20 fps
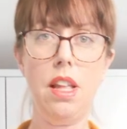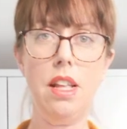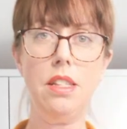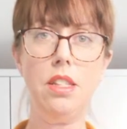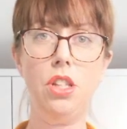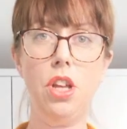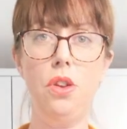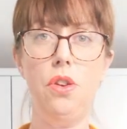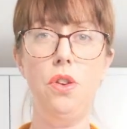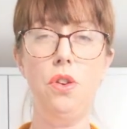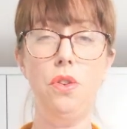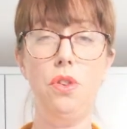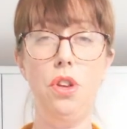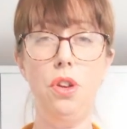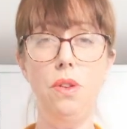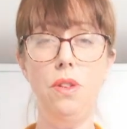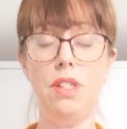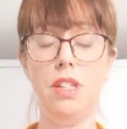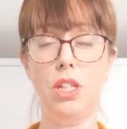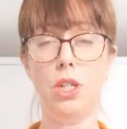So you're
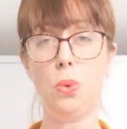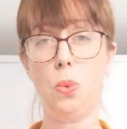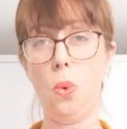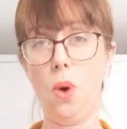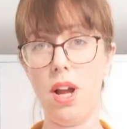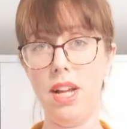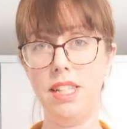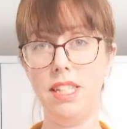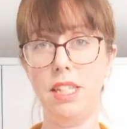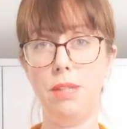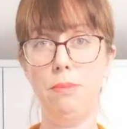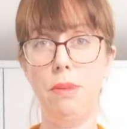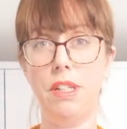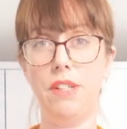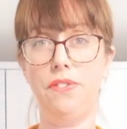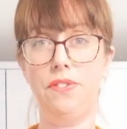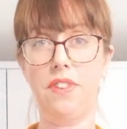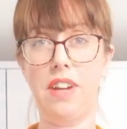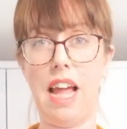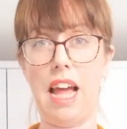using twice as
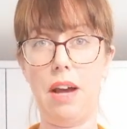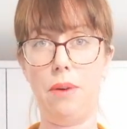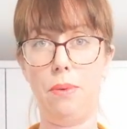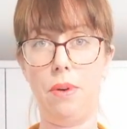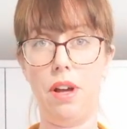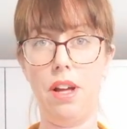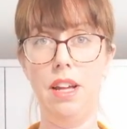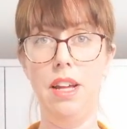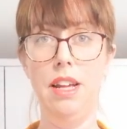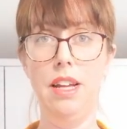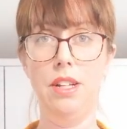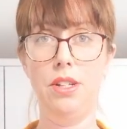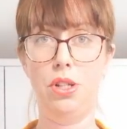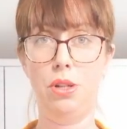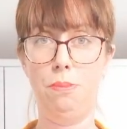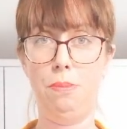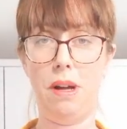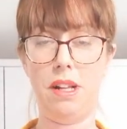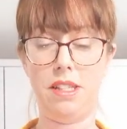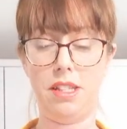much flour
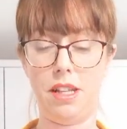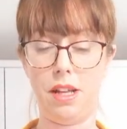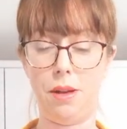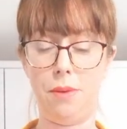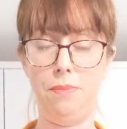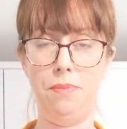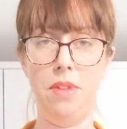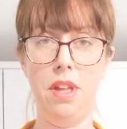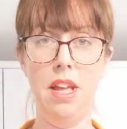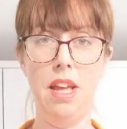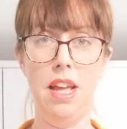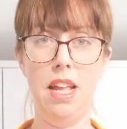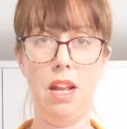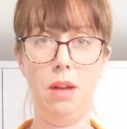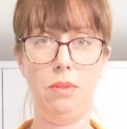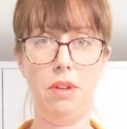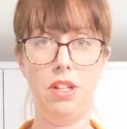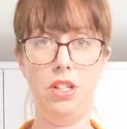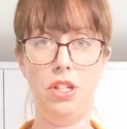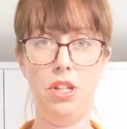to butter.
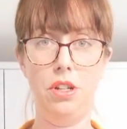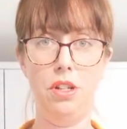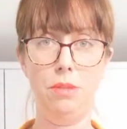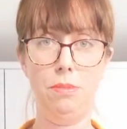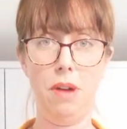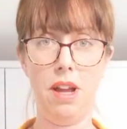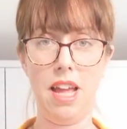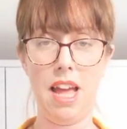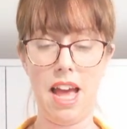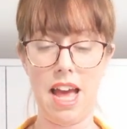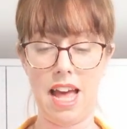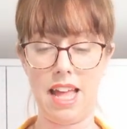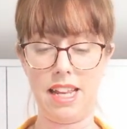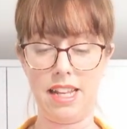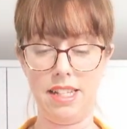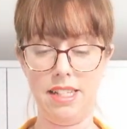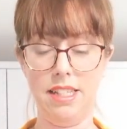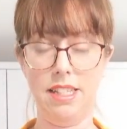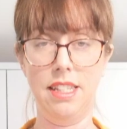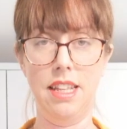Now I'm going to use my
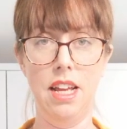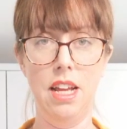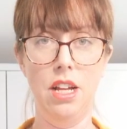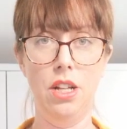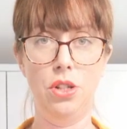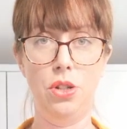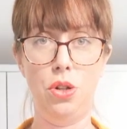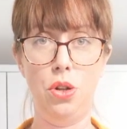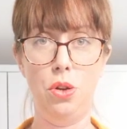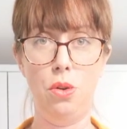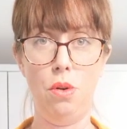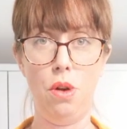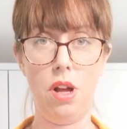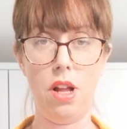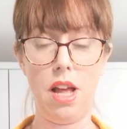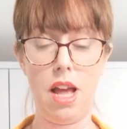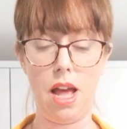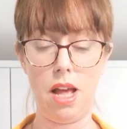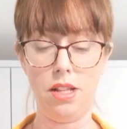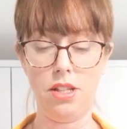hands to
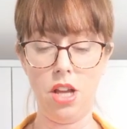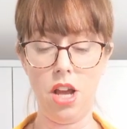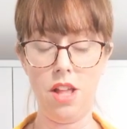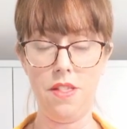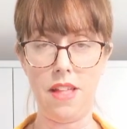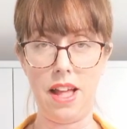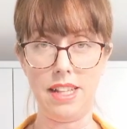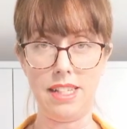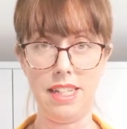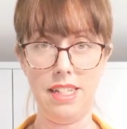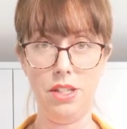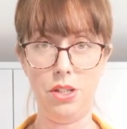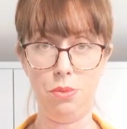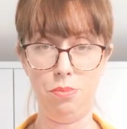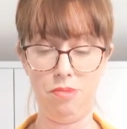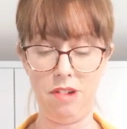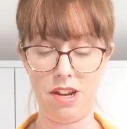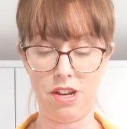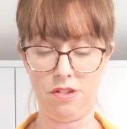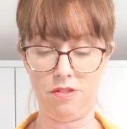turn that into
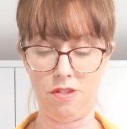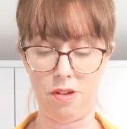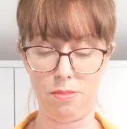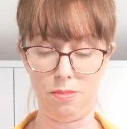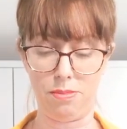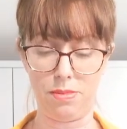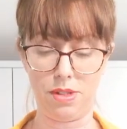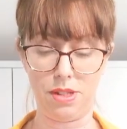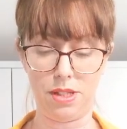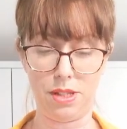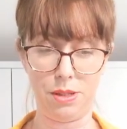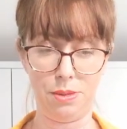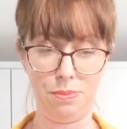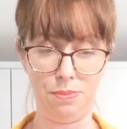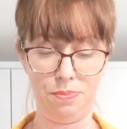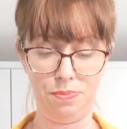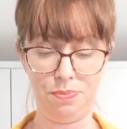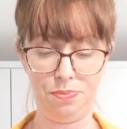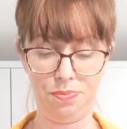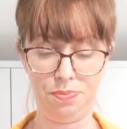
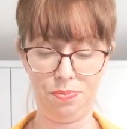breadcrumbs.